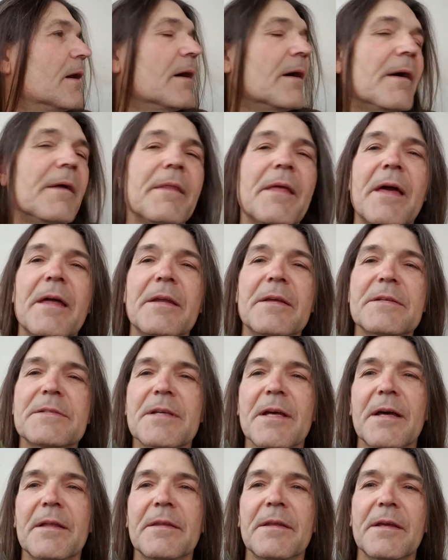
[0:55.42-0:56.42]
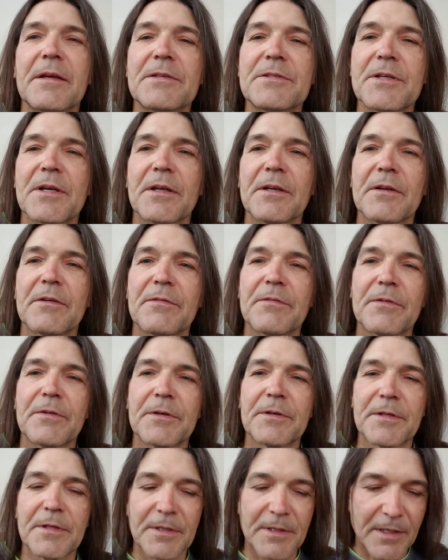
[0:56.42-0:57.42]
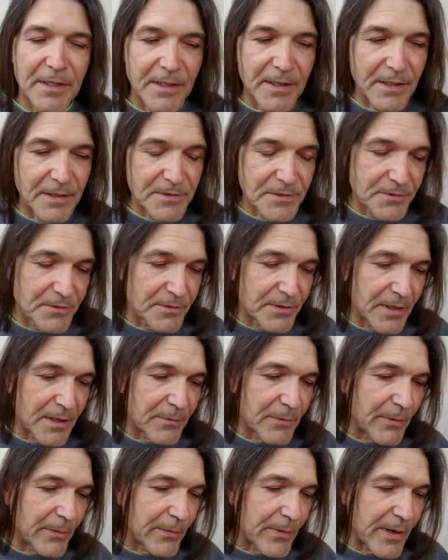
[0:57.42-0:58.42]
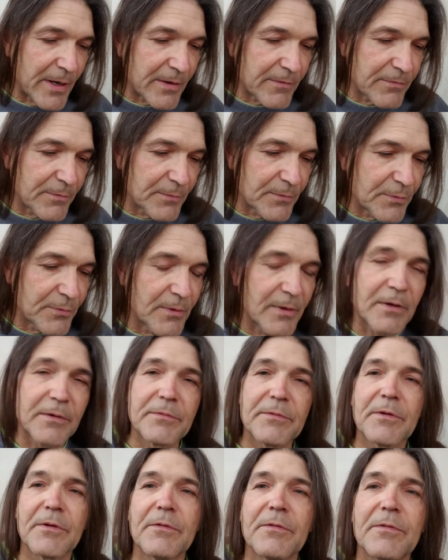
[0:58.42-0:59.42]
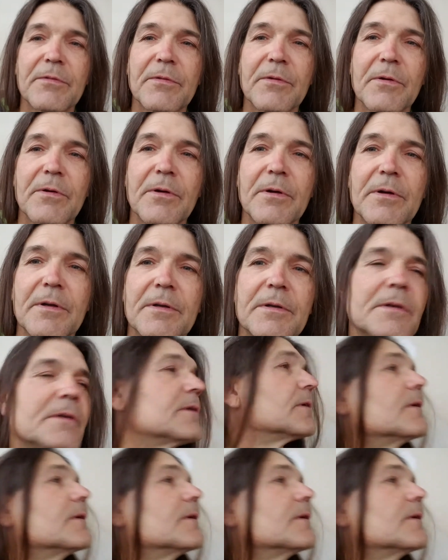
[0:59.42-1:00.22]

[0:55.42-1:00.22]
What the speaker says: And that is on the agenda for today. Yesterday we rang from 12 till 4, and